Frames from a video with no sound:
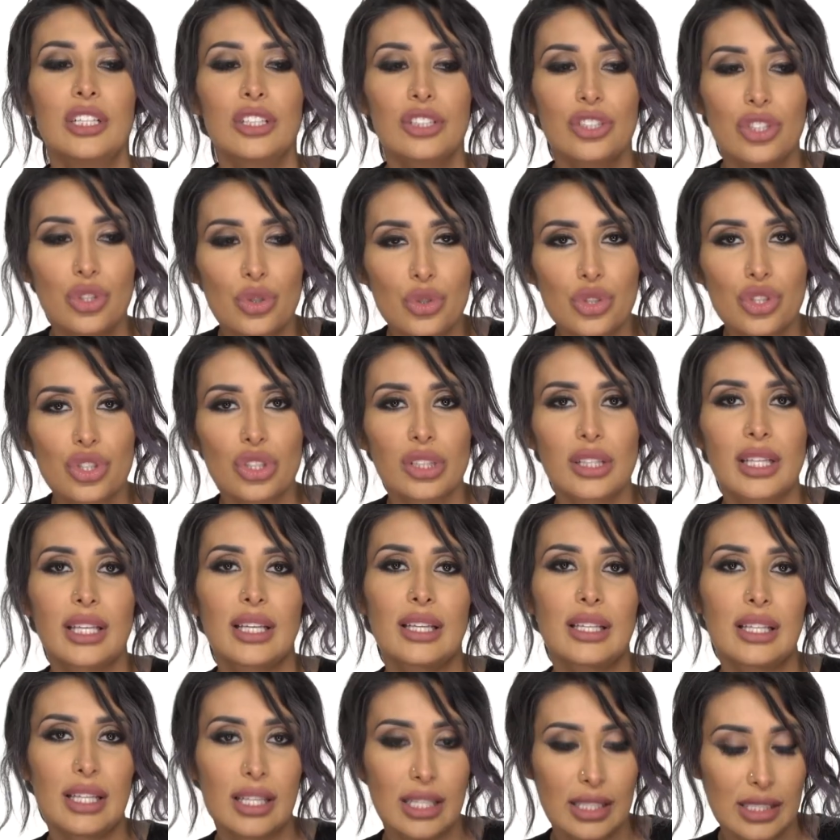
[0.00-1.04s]

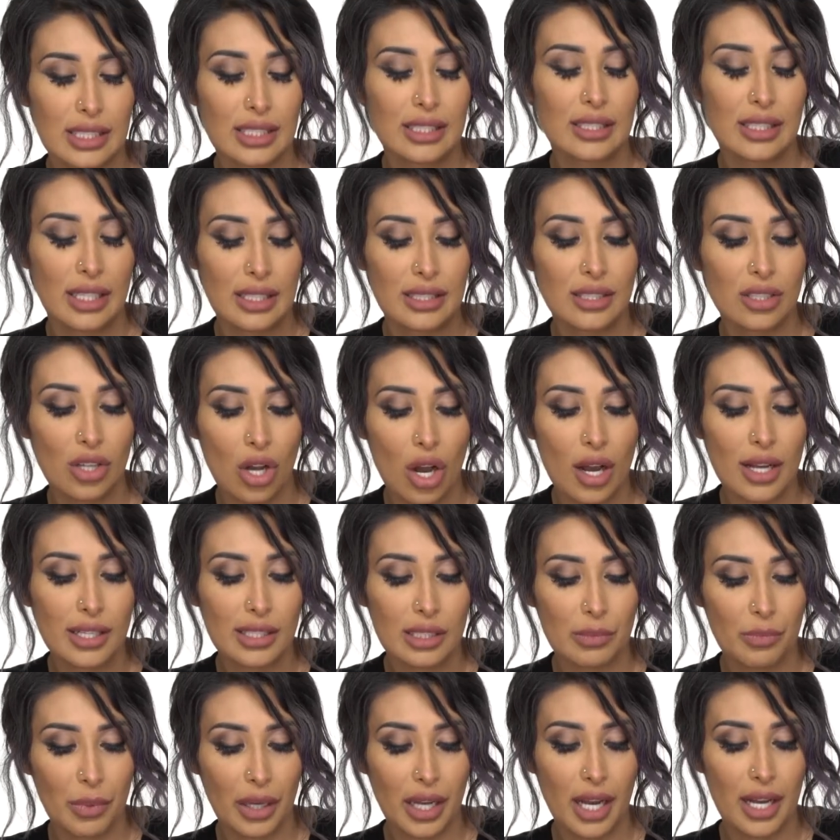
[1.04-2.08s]
usually it's
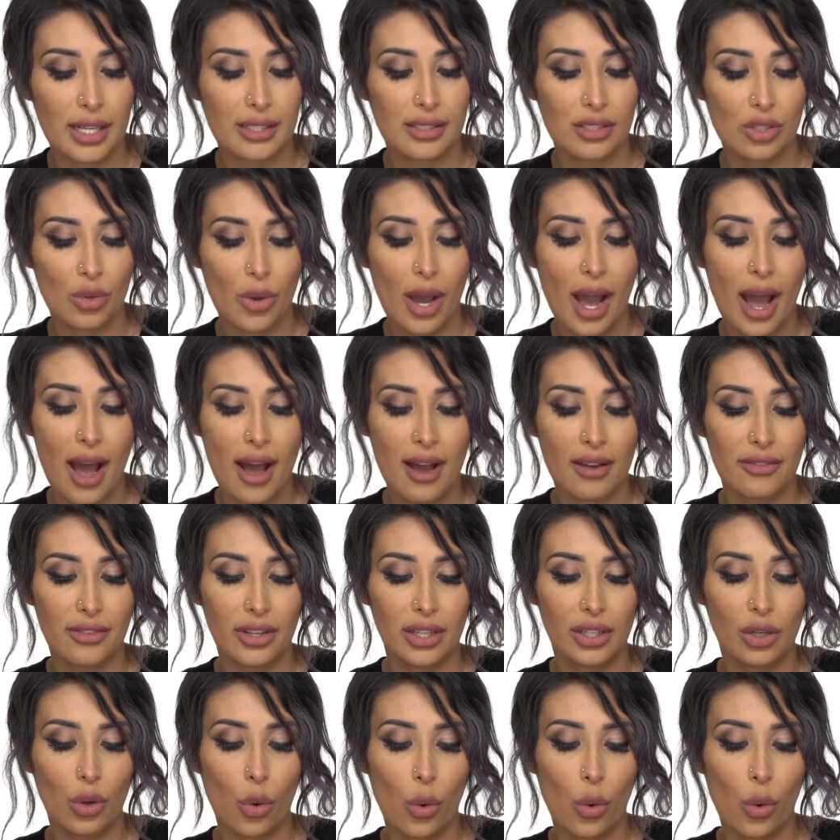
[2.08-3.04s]
caused because you have an